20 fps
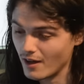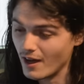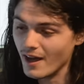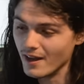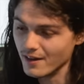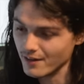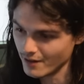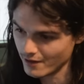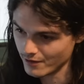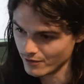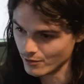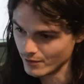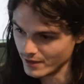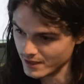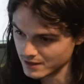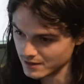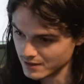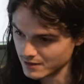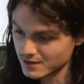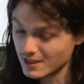and other
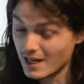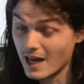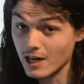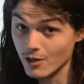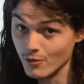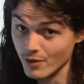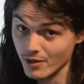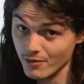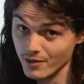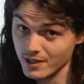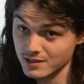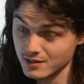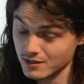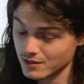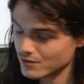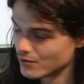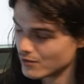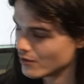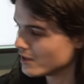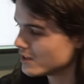reasons, gallery
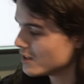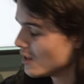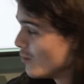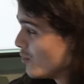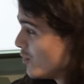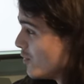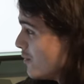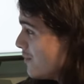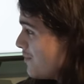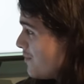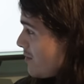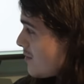reasons, for example.